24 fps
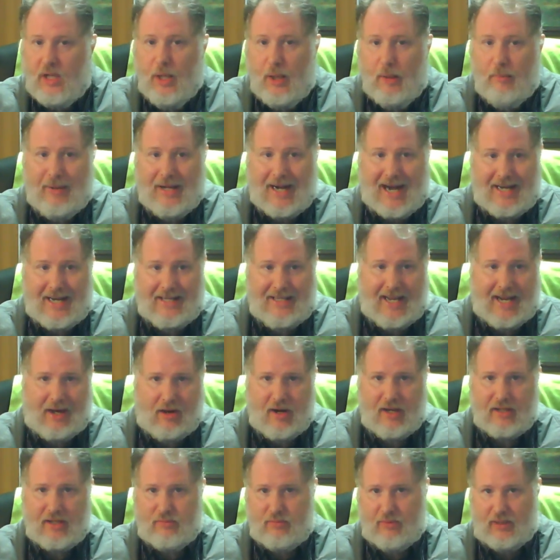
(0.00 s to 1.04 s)
But I
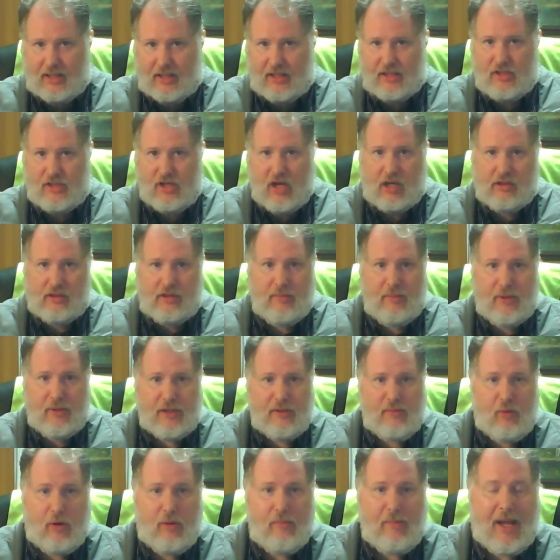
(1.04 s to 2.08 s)
digress. We're not going to talk too
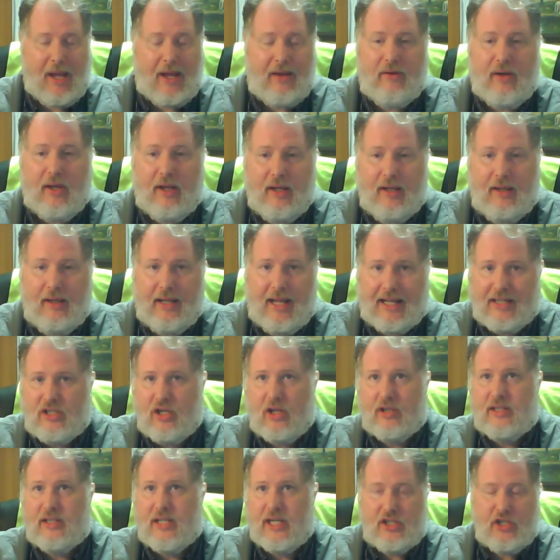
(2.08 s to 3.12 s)
much more about
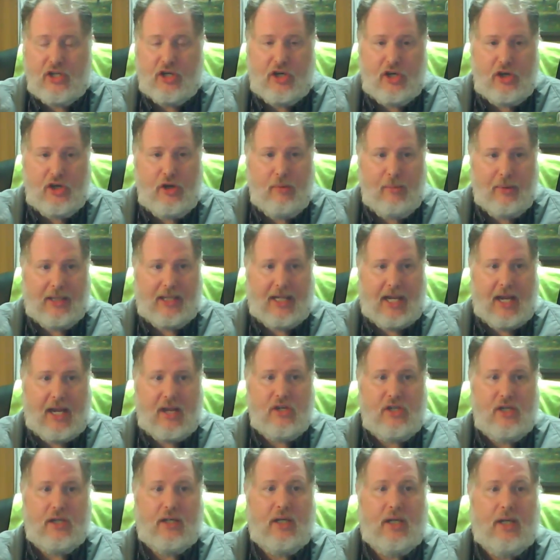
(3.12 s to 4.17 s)
exaltation and
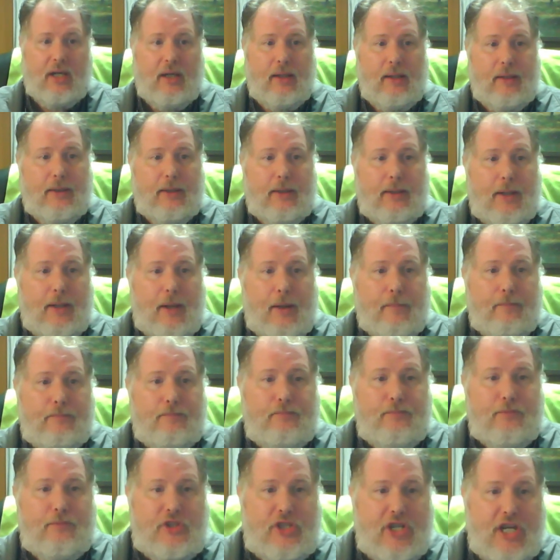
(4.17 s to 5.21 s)
humiliation.
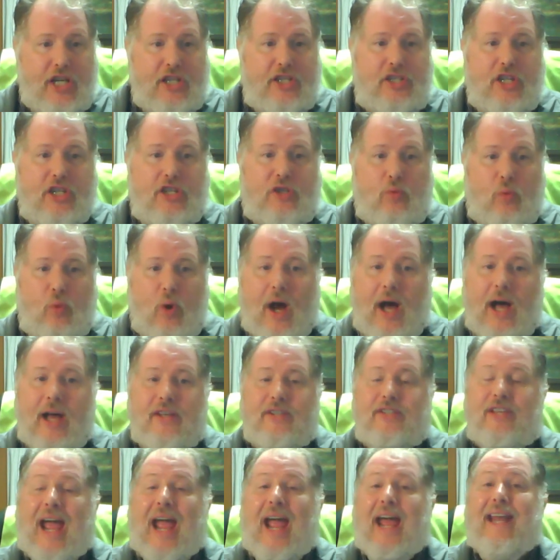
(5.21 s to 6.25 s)
Jesus
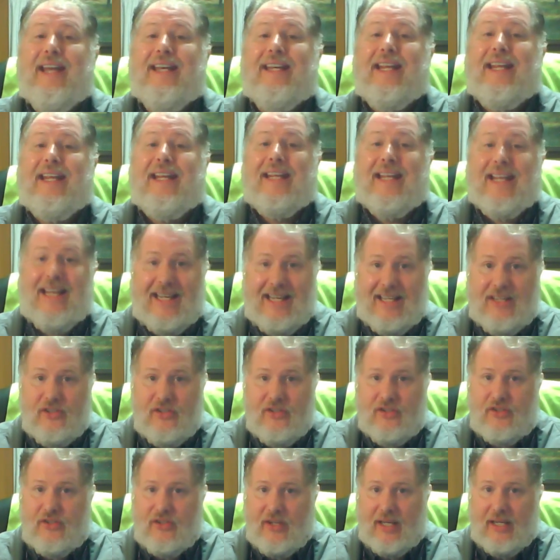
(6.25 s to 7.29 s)
was and
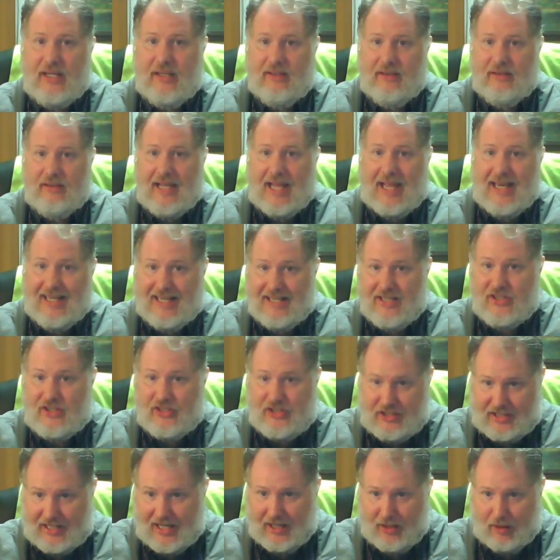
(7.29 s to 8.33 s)
is
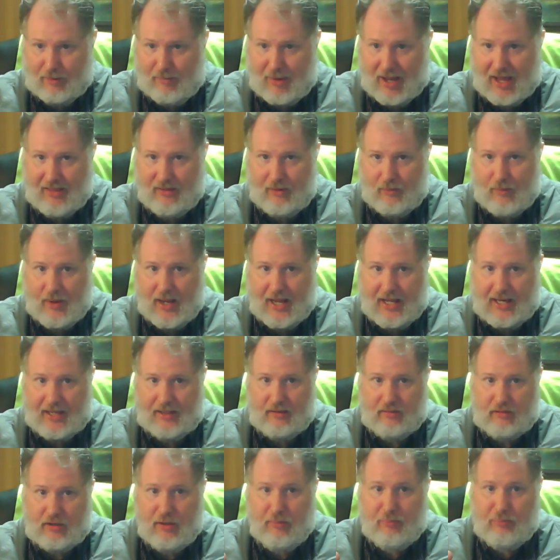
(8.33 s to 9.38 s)
still, by the
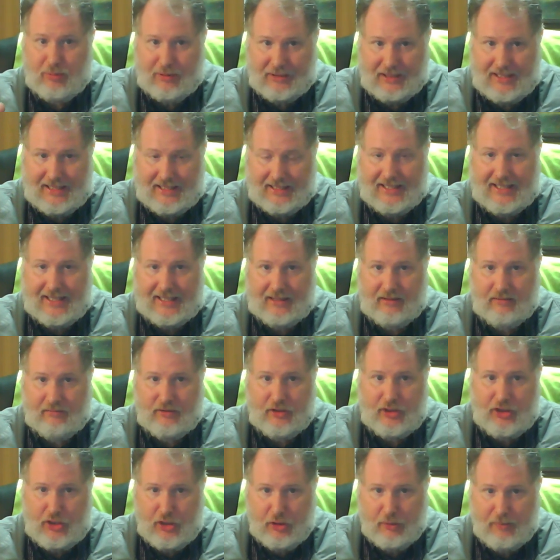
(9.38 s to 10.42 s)
way, completely
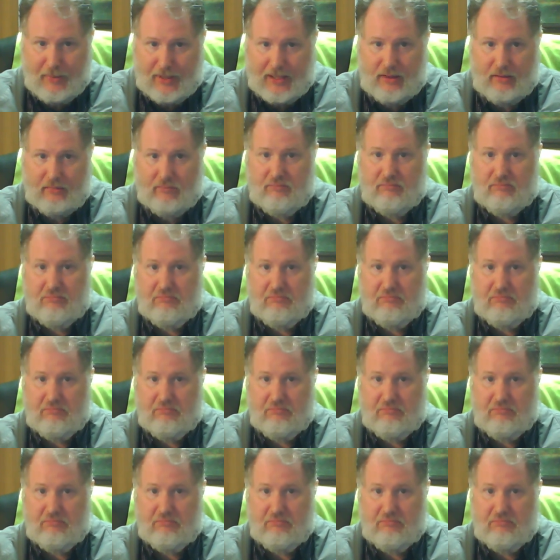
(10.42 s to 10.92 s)
human.